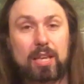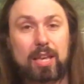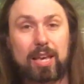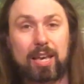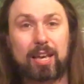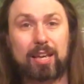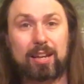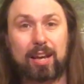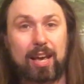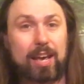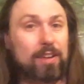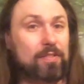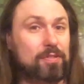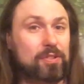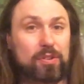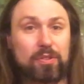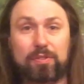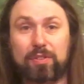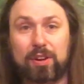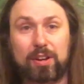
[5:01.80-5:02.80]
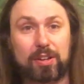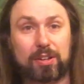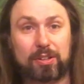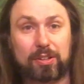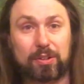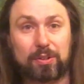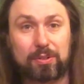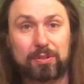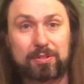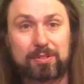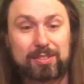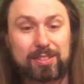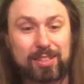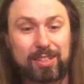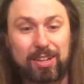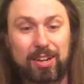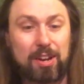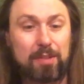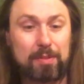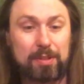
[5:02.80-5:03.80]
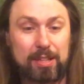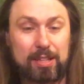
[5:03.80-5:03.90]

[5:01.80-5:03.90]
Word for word: and I have no fucking clue. You know what I